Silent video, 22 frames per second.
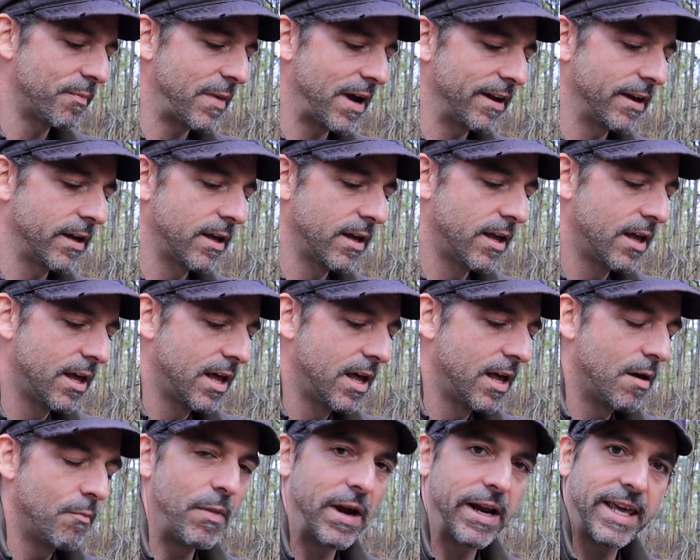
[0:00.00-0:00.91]
my
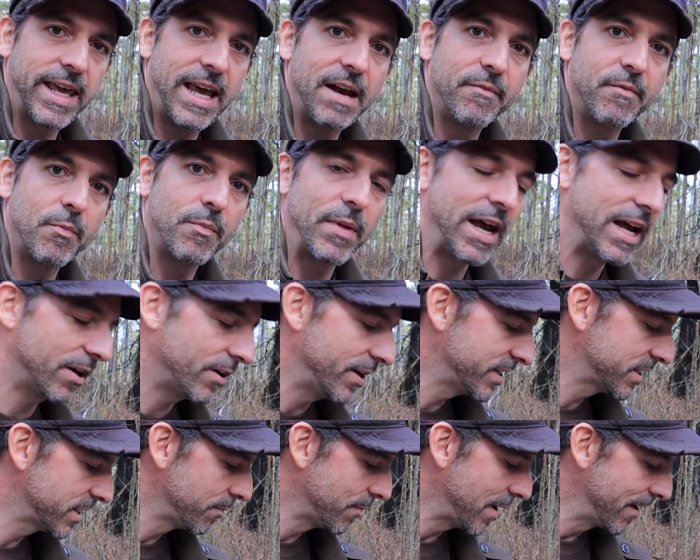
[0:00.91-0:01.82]
camera
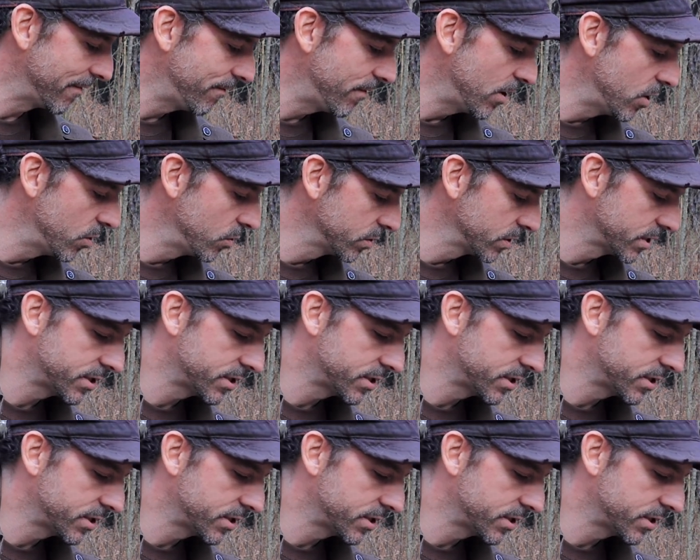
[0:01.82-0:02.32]
batteries and my phone.